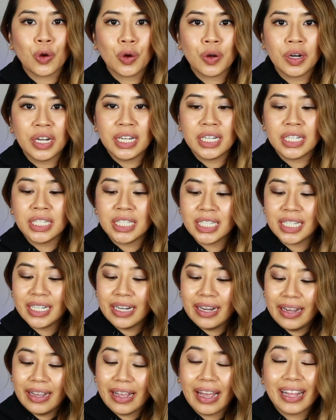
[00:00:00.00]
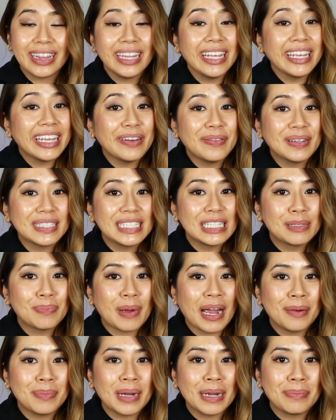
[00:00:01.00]
orange. I think it was
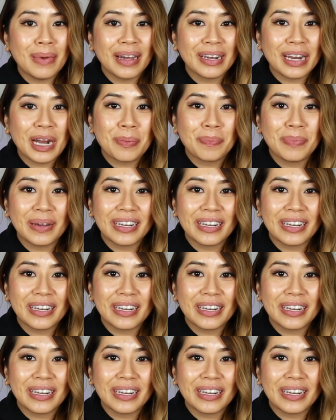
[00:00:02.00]
inspired by monarch